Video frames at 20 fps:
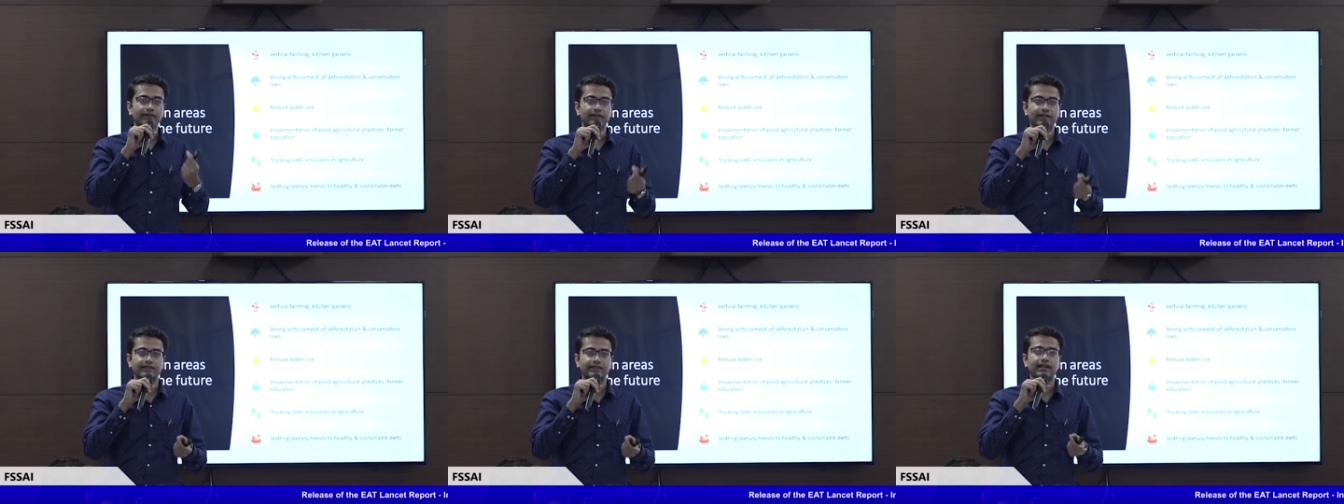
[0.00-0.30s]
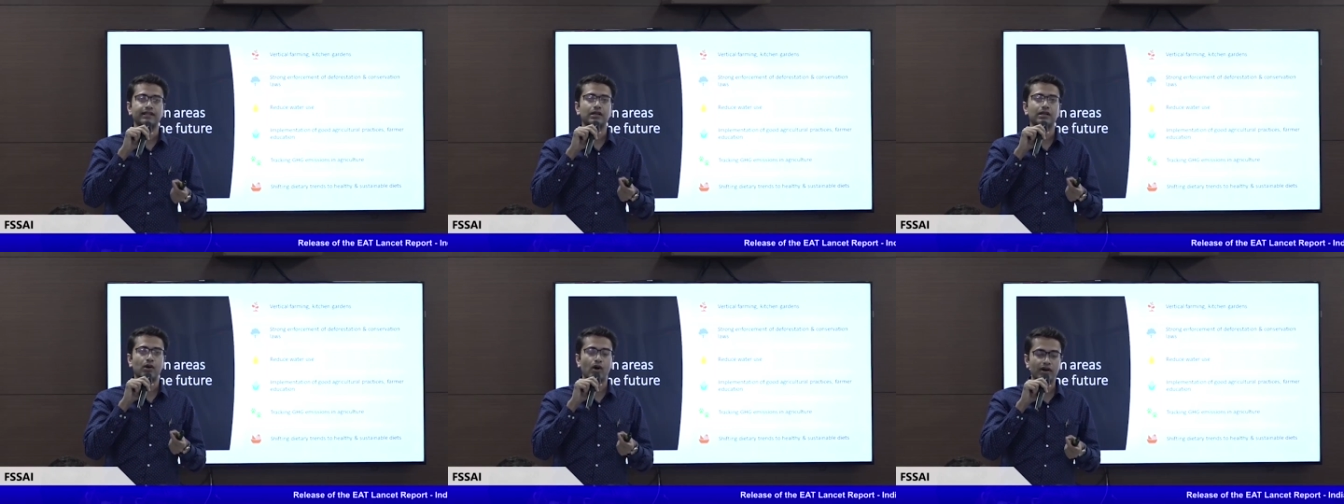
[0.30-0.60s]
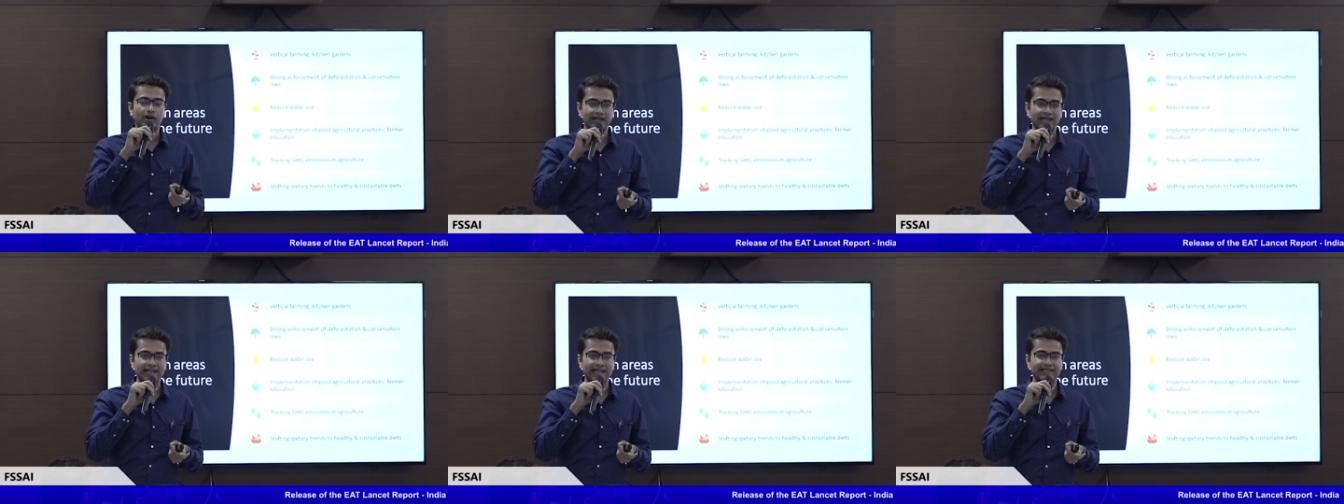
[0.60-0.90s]
events that are
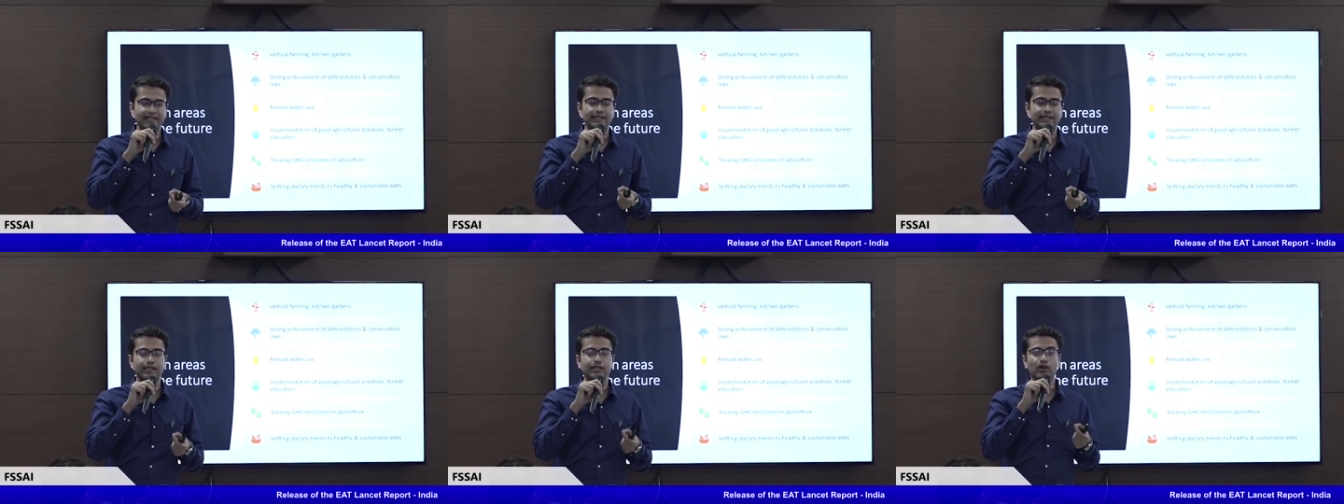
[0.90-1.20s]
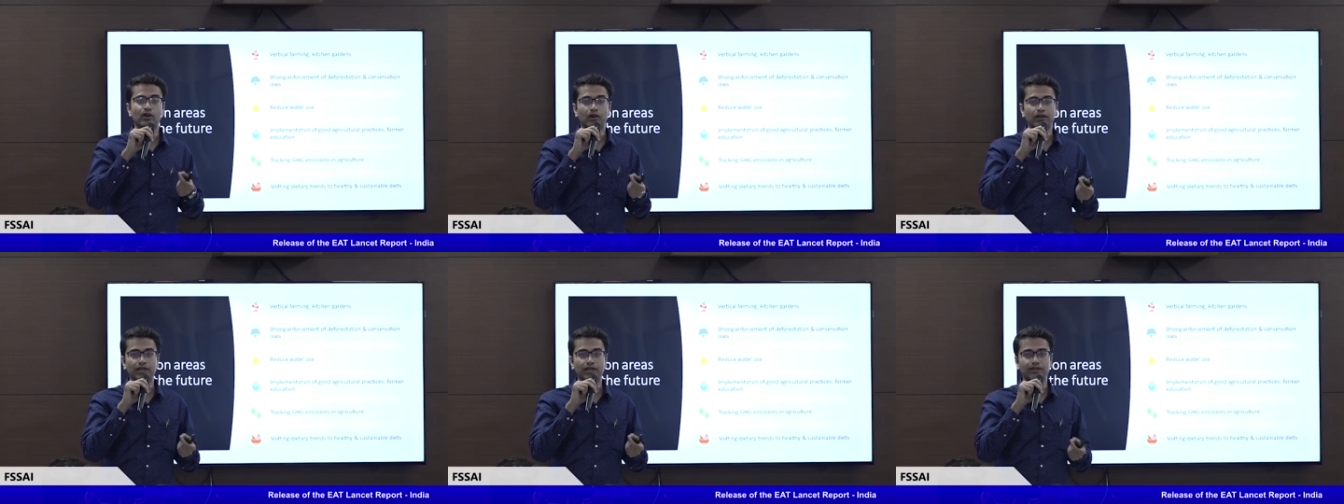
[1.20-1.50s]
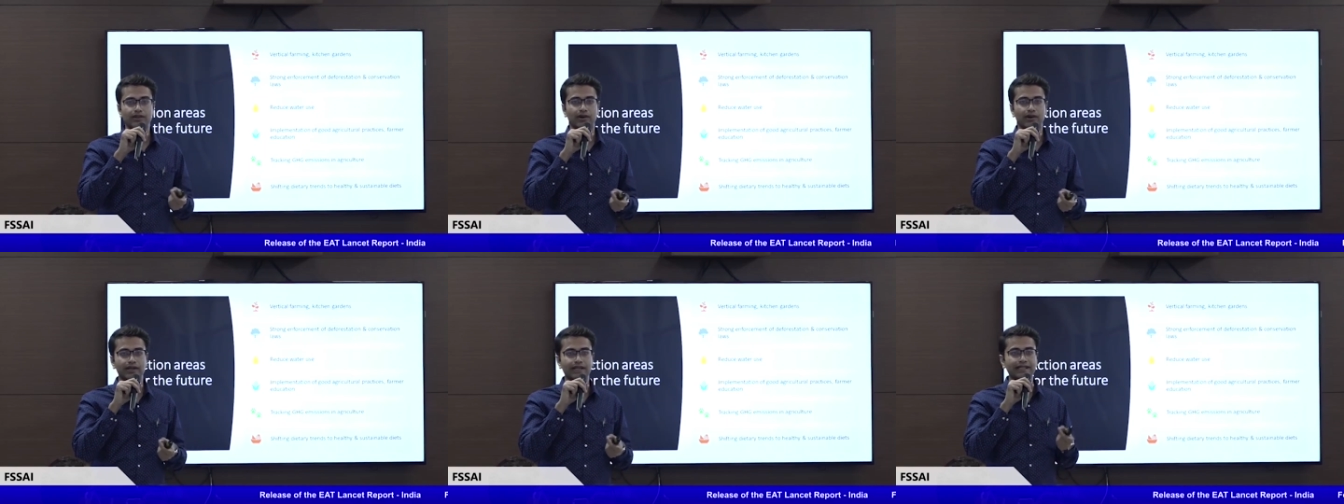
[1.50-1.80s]
organized in the
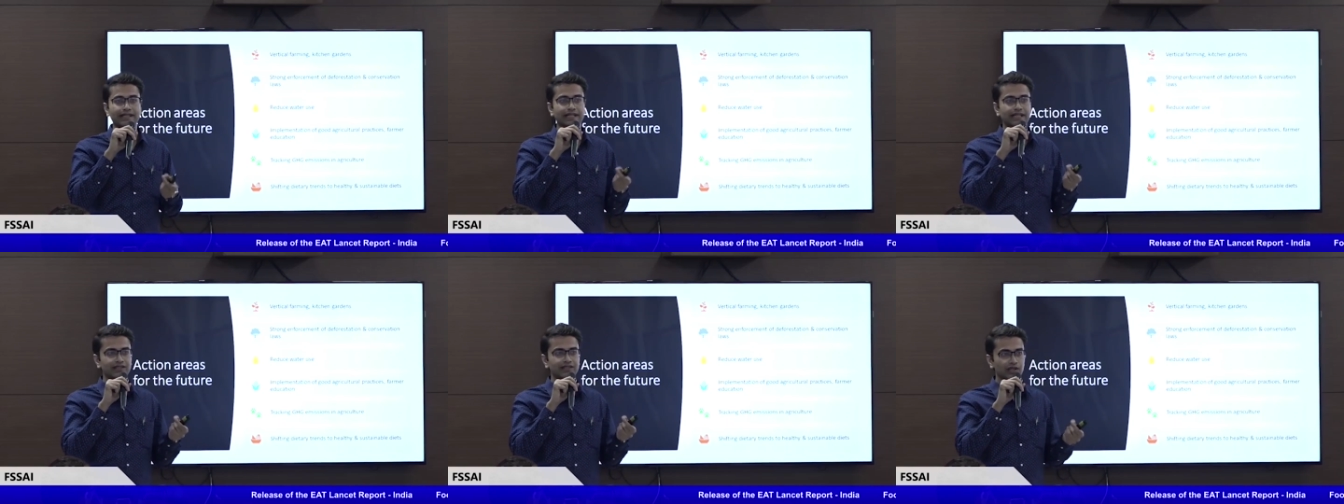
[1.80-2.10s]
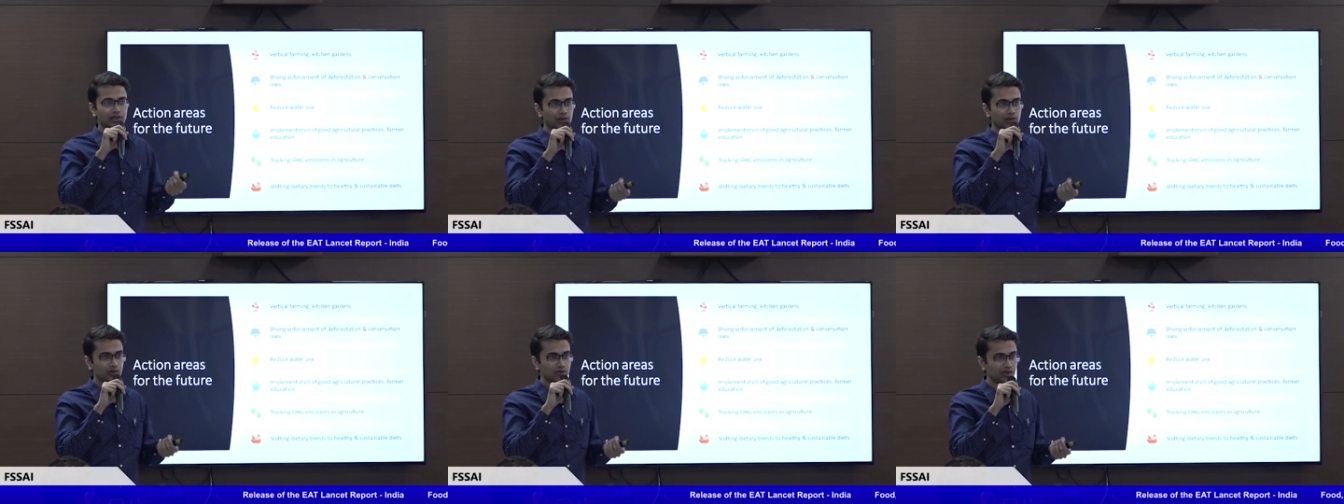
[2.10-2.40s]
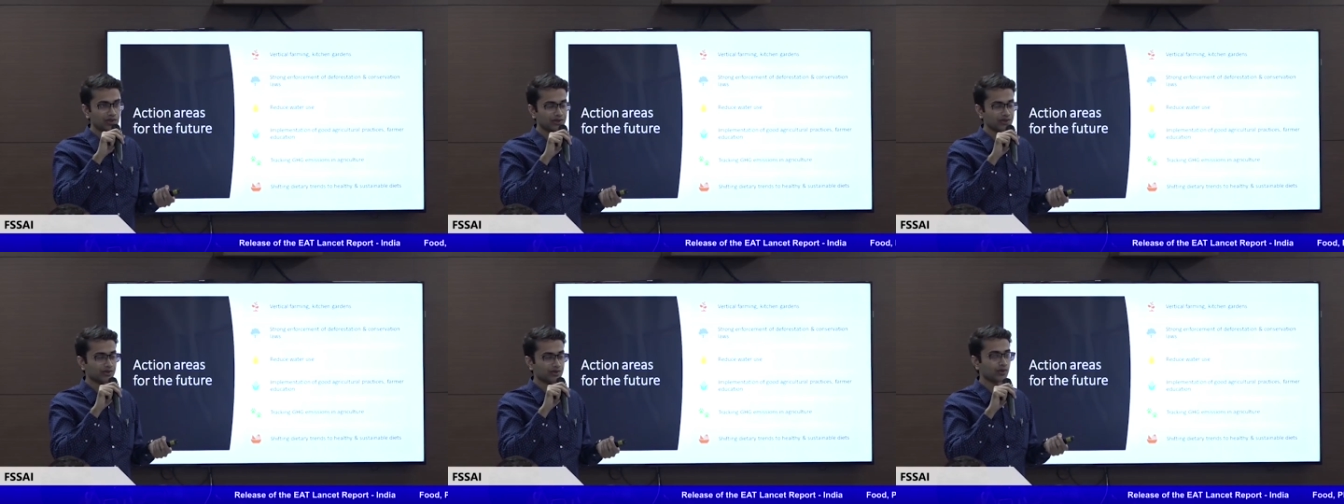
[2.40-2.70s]
college or in the
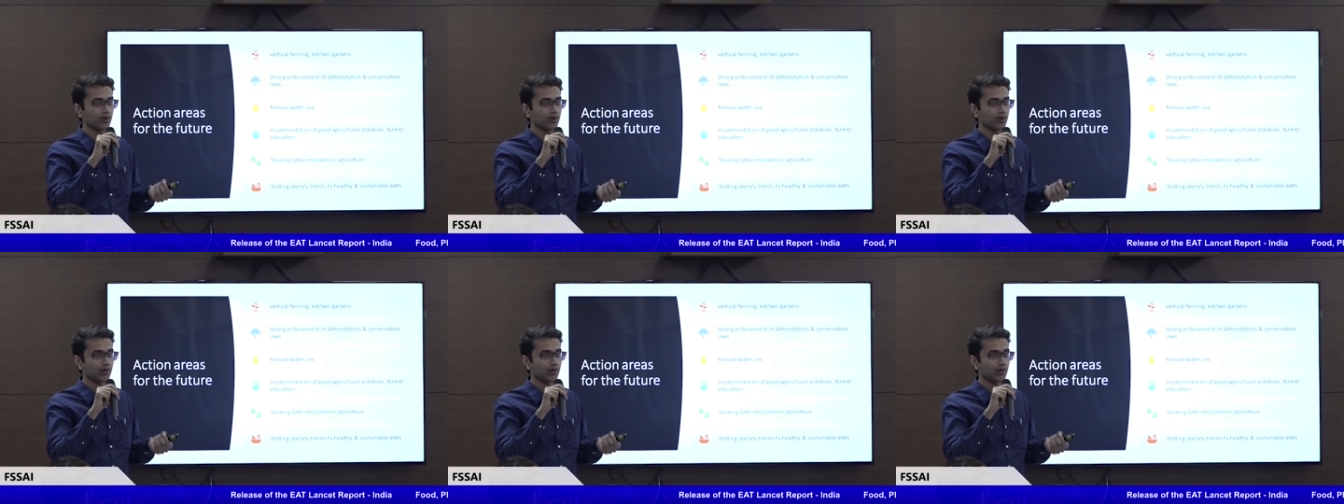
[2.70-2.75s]
institutions.